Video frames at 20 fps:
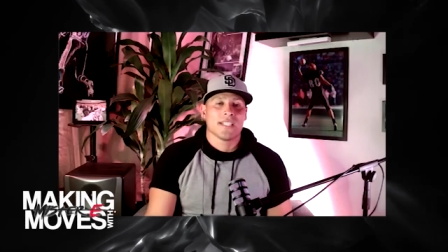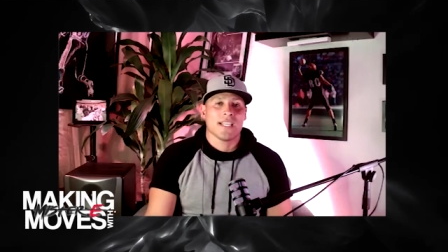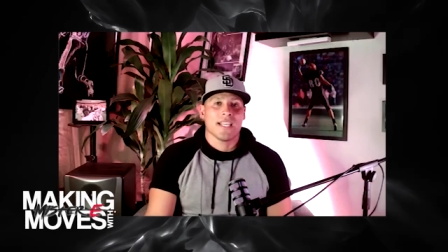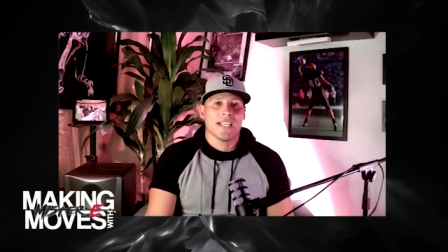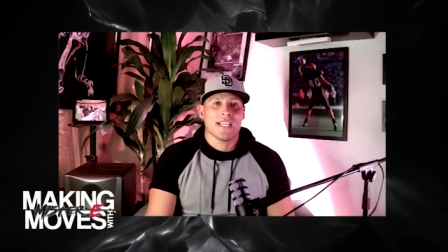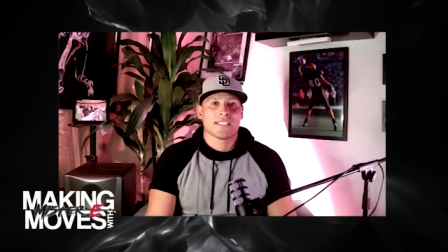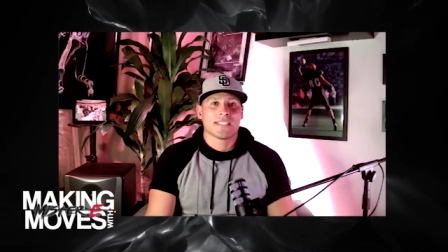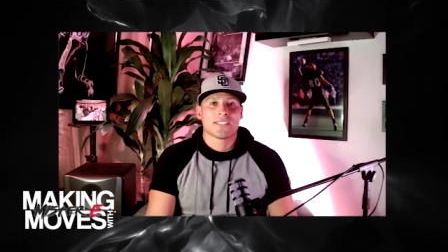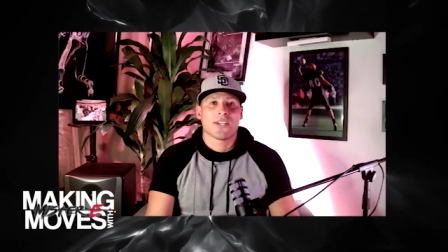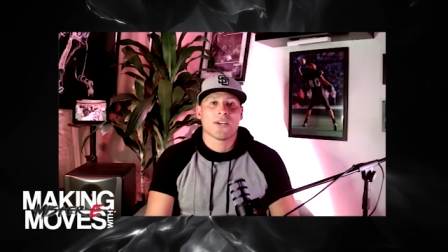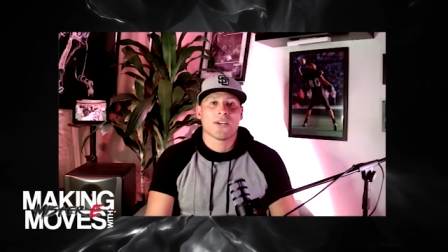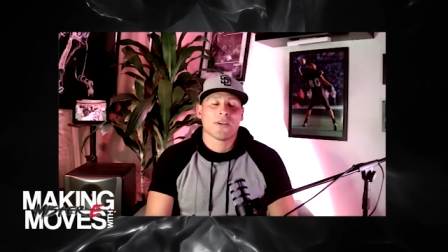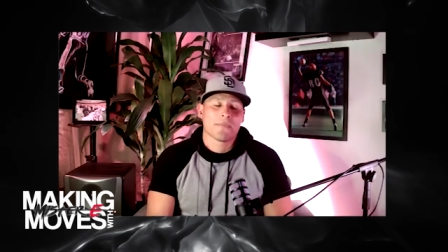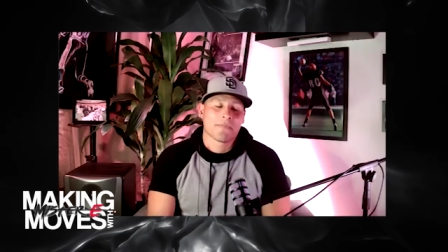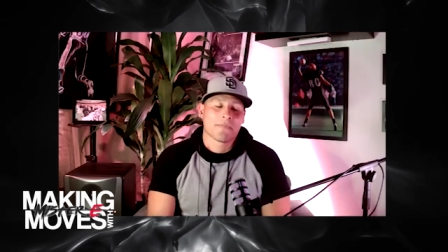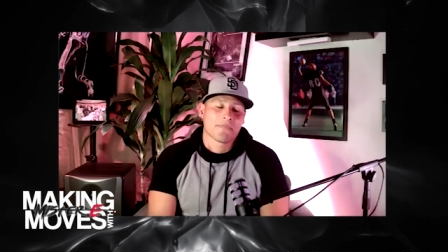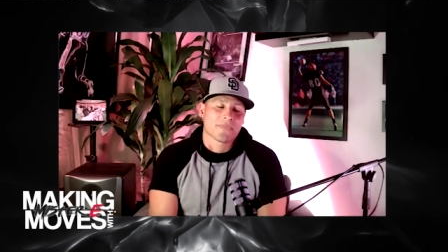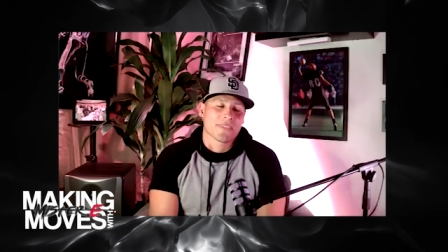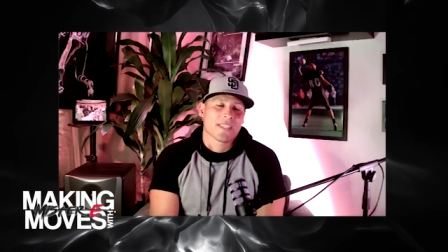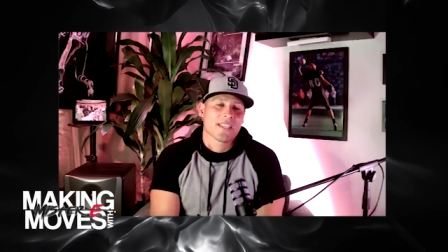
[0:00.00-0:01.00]
and so
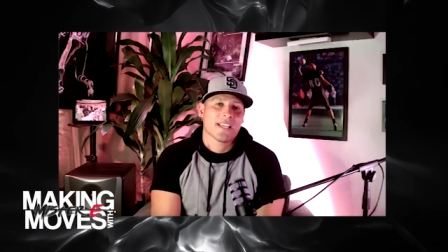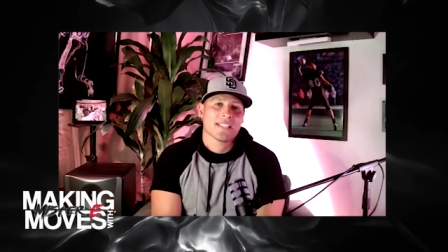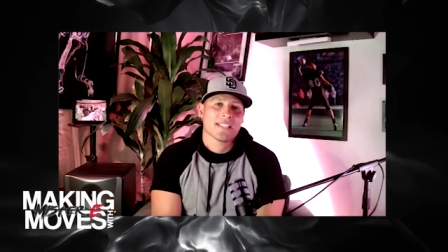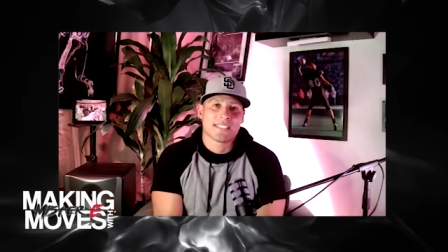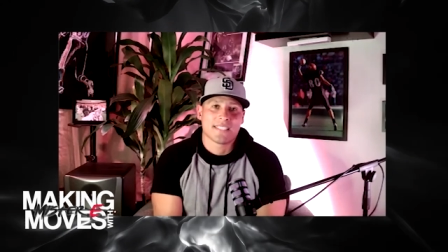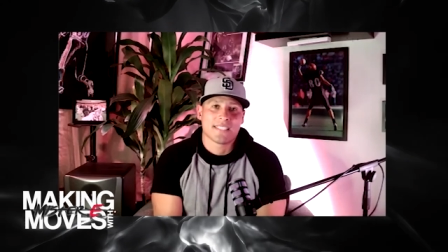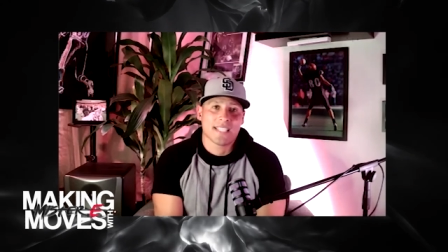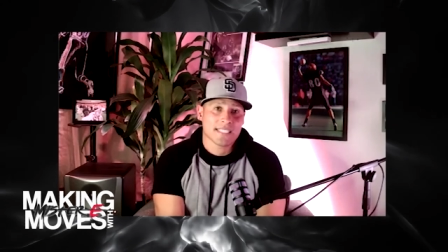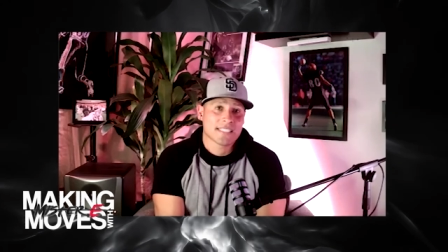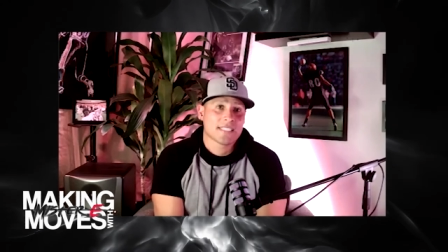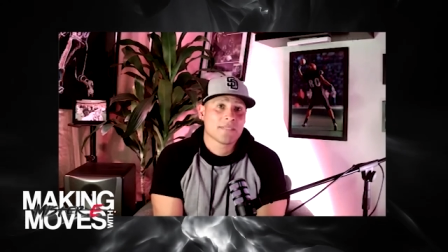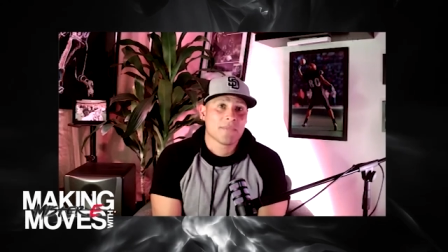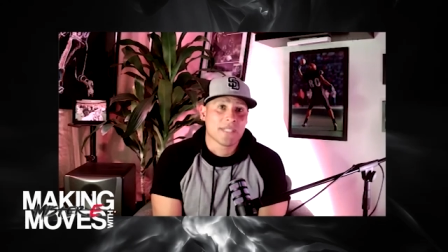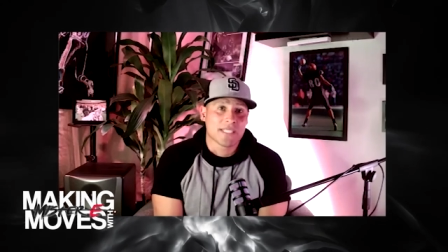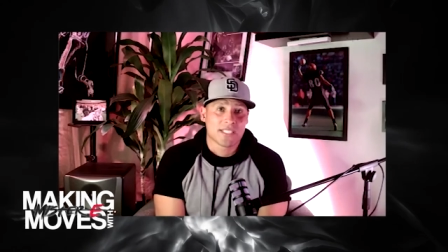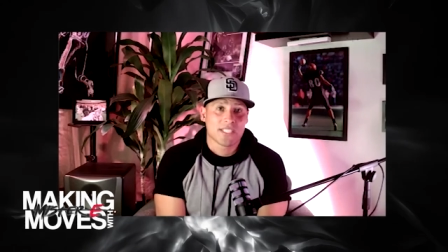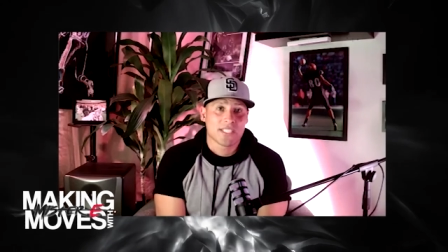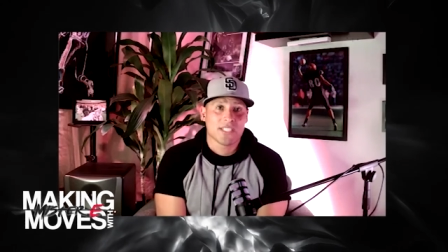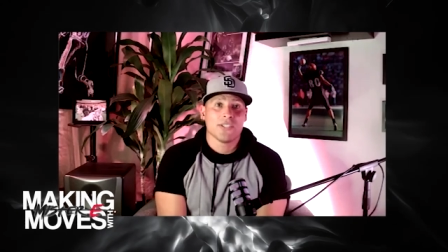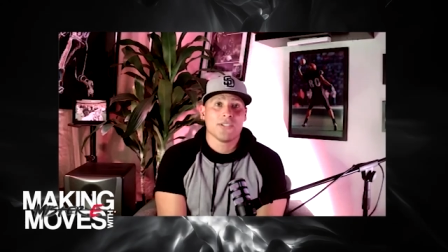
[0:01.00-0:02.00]
that's a
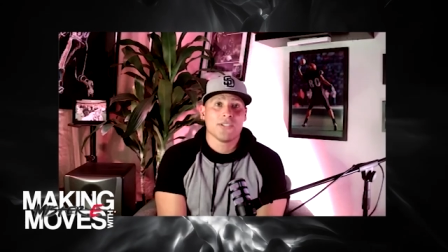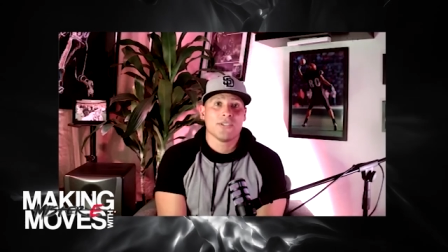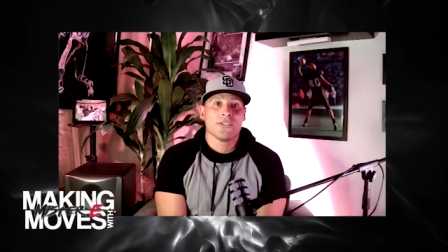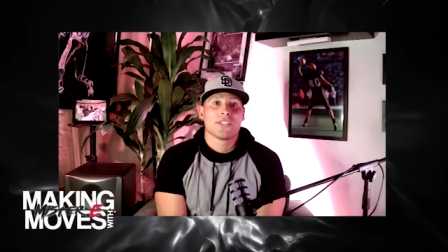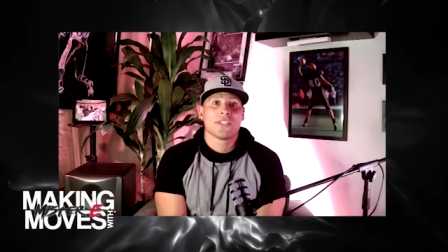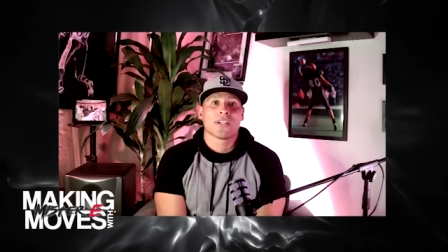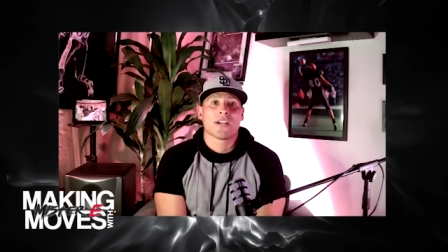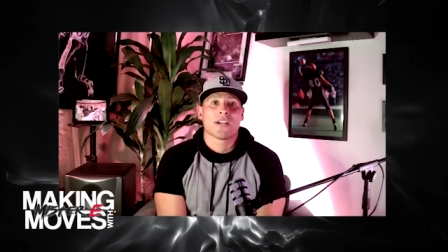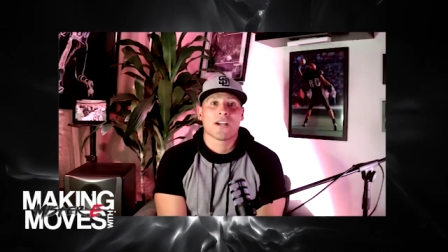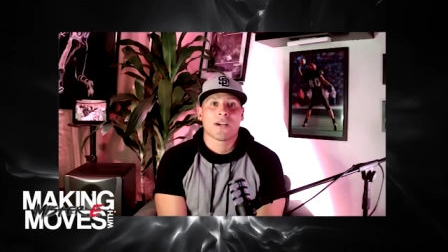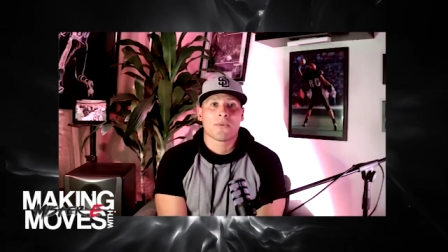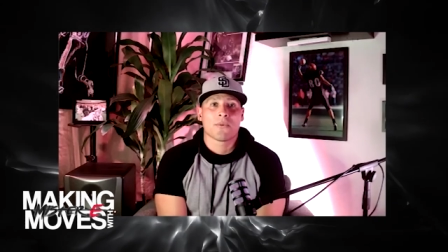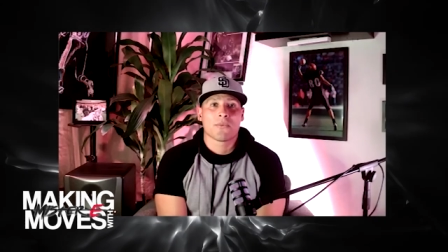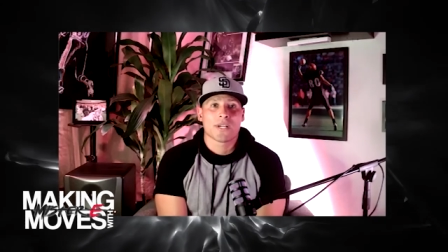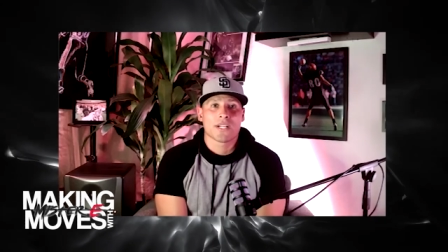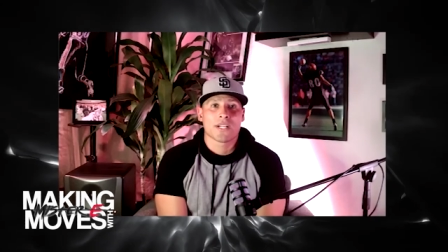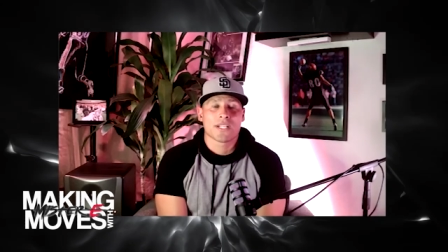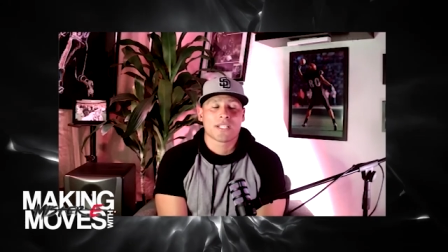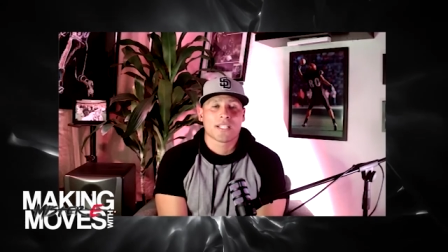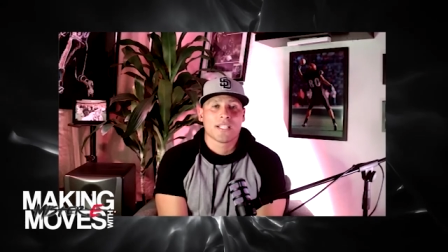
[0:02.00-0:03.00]
testament to you, your hard
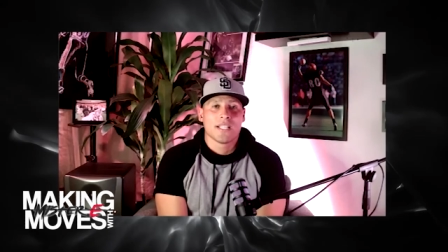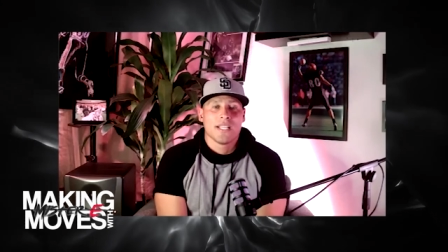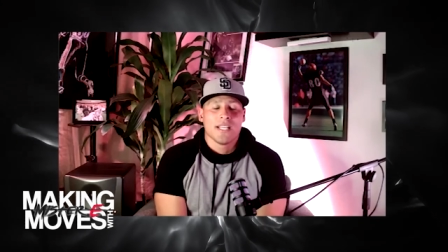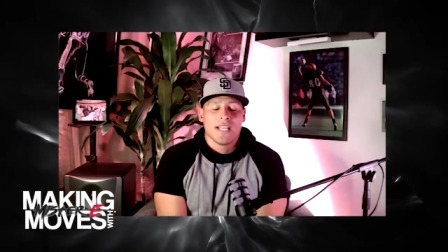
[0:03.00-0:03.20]
work.